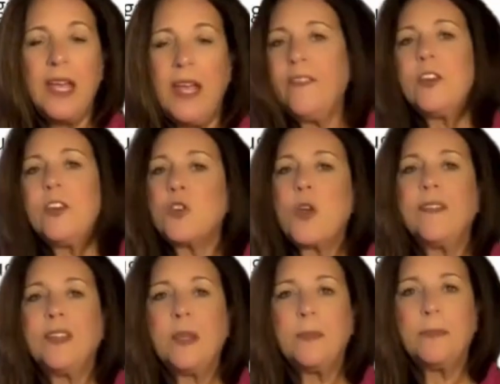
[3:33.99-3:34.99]
If you're
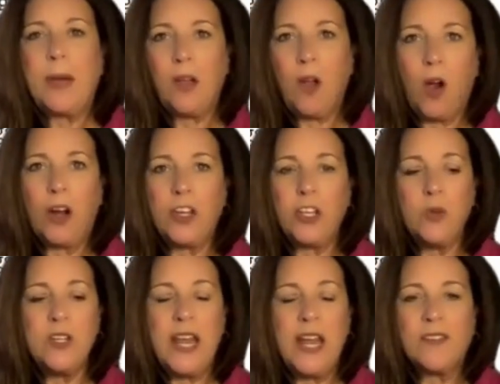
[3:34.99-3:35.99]
traveling by car, you
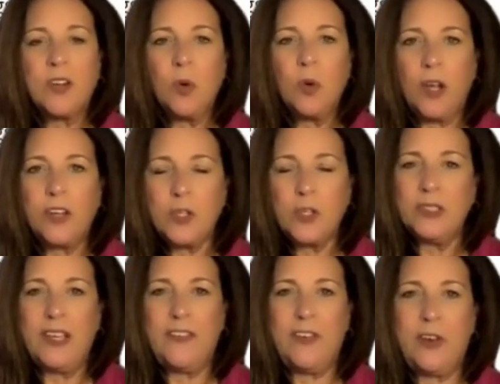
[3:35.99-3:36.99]
never want to
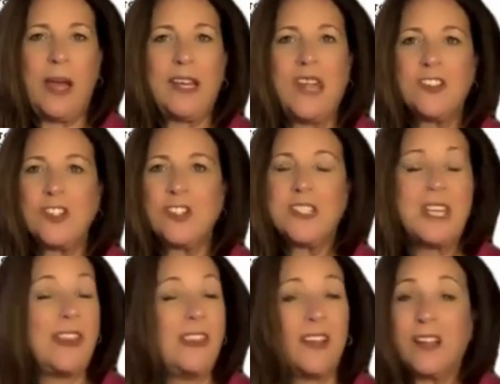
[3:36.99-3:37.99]
leave your medications
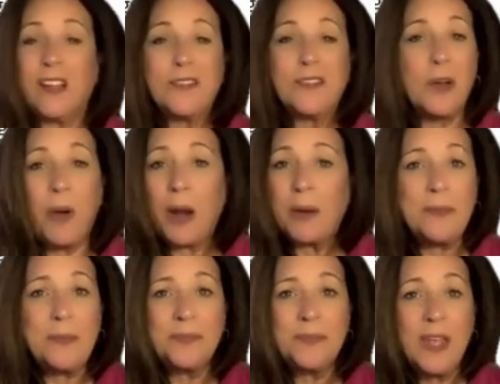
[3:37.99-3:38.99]
in the glove
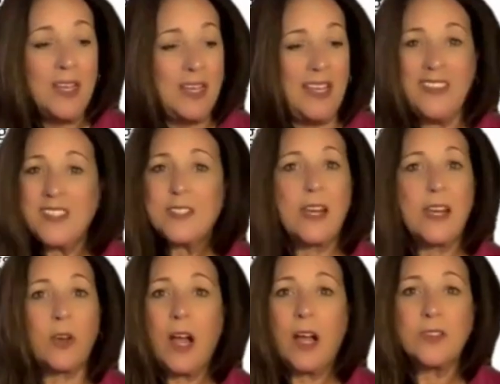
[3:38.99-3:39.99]
compartment, in the
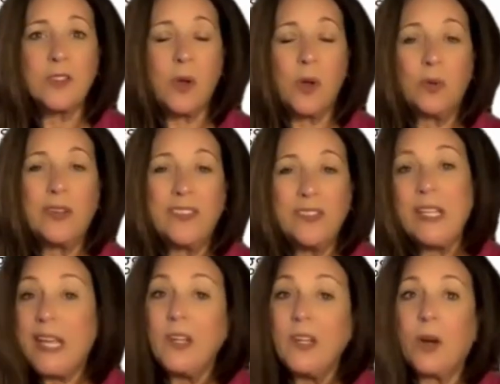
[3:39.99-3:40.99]
center console,
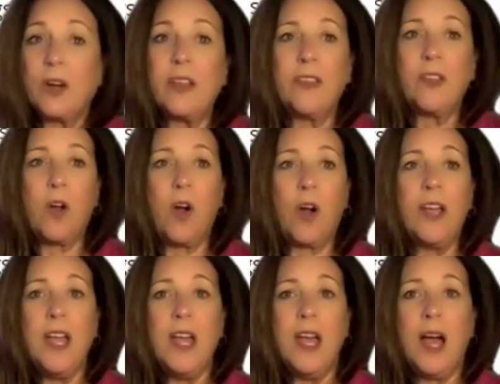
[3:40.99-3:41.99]
really anywhere in the car.
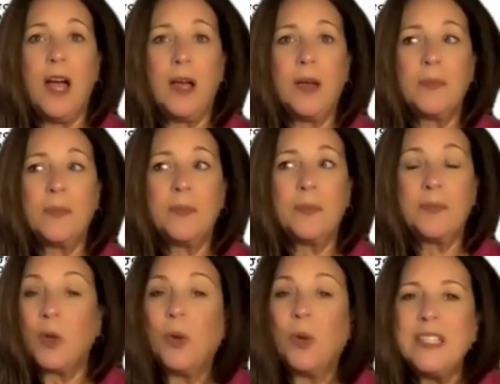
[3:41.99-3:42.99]
Uh,
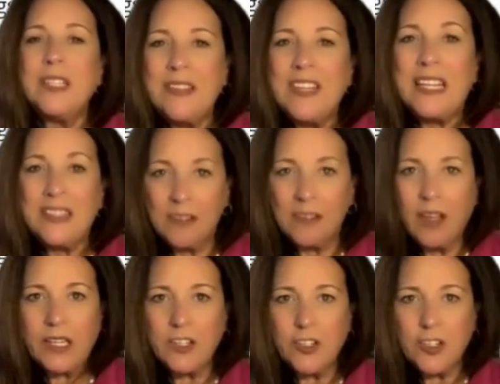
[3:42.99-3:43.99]
don't even leave it in
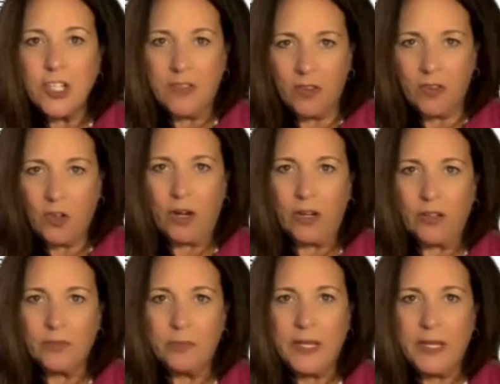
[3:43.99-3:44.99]
luggage in the car
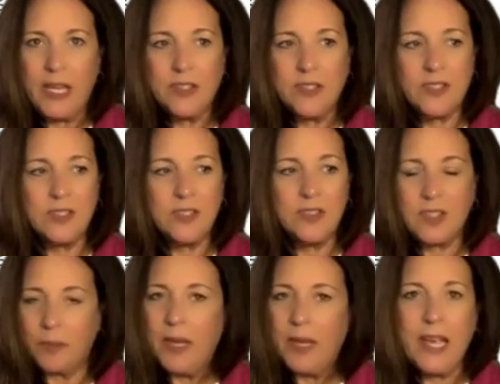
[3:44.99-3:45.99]
because
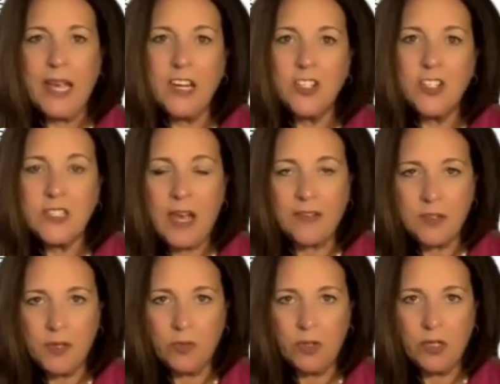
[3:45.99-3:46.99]
some medications have to
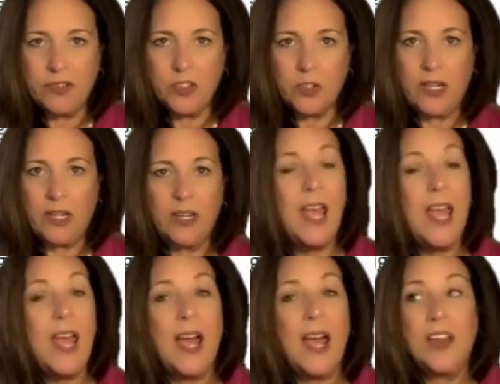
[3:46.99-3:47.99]
be refrigerated.
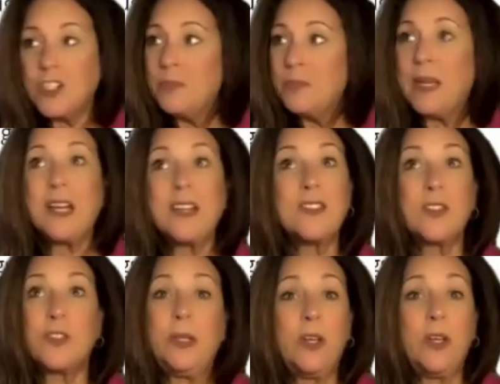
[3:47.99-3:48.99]
And just because it's
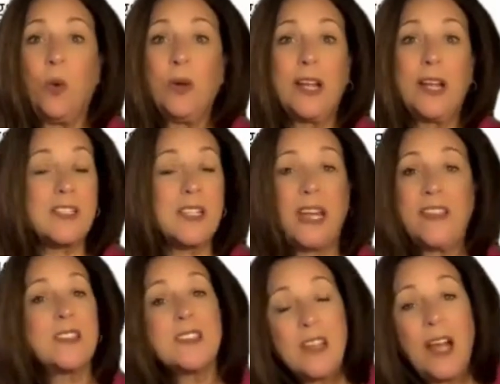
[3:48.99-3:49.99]
really cold outside, that
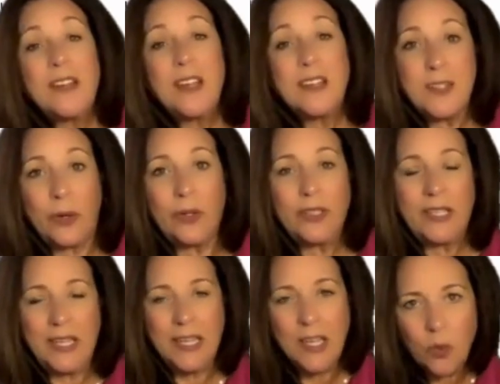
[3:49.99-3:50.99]
does not
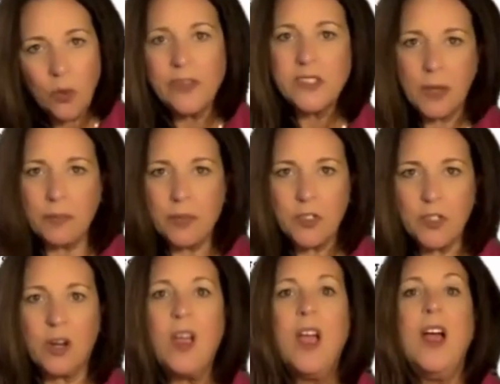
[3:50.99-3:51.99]
necessarily equal the
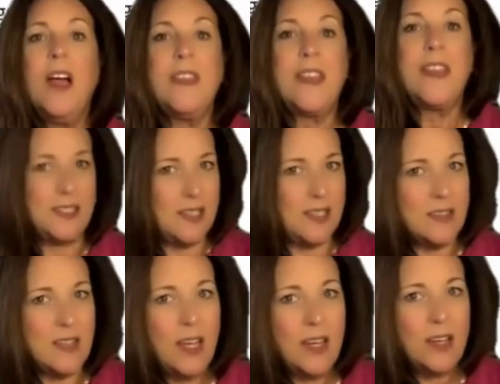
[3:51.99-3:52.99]
temperature that's
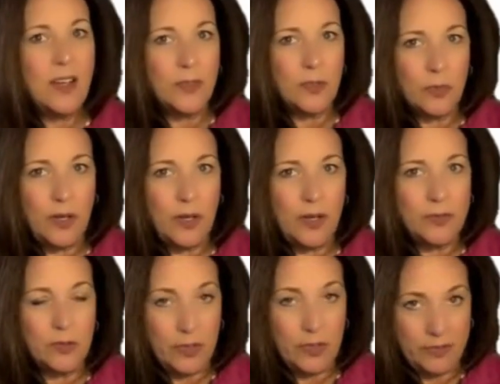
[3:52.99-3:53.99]
inside of
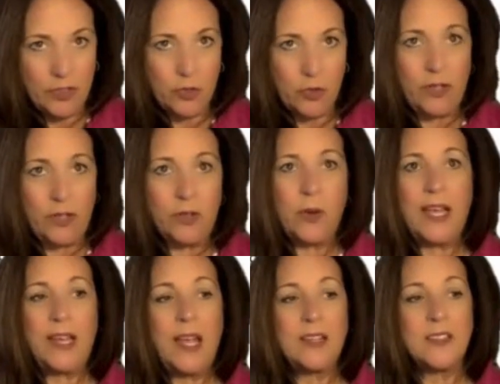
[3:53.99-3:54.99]
a refrigerator.
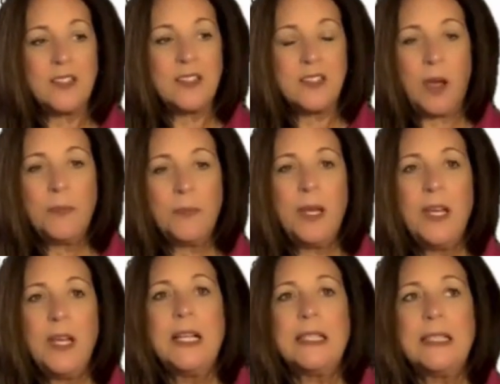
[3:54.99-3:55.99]
Okay. And some
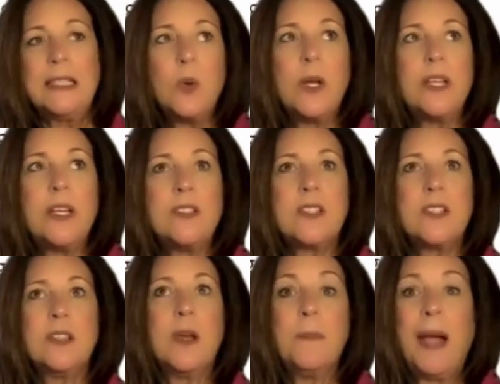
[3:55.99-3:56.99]
liquids
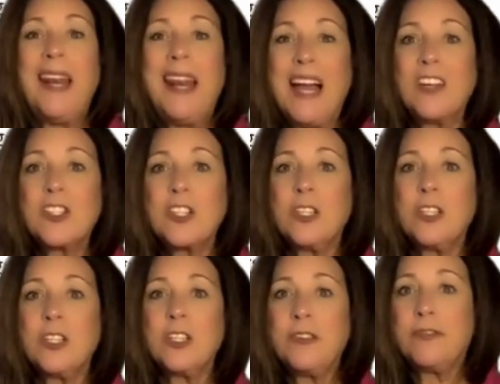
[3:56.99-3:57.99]
might
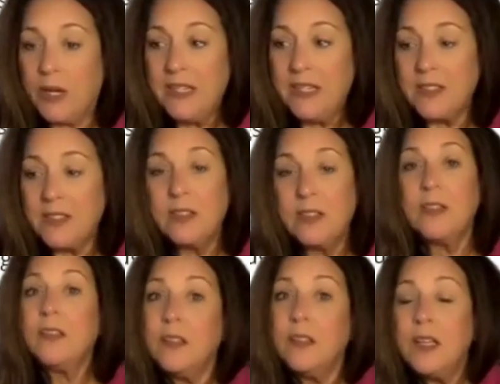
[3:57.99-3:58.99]
actually freeze
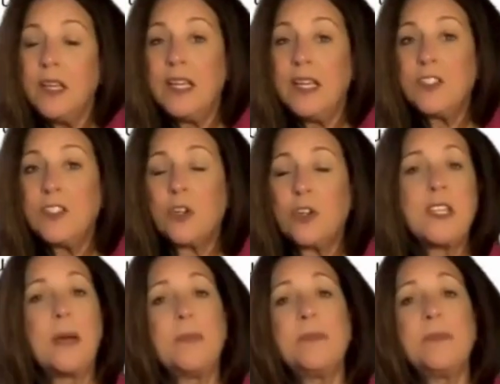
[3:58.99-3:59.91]
in certain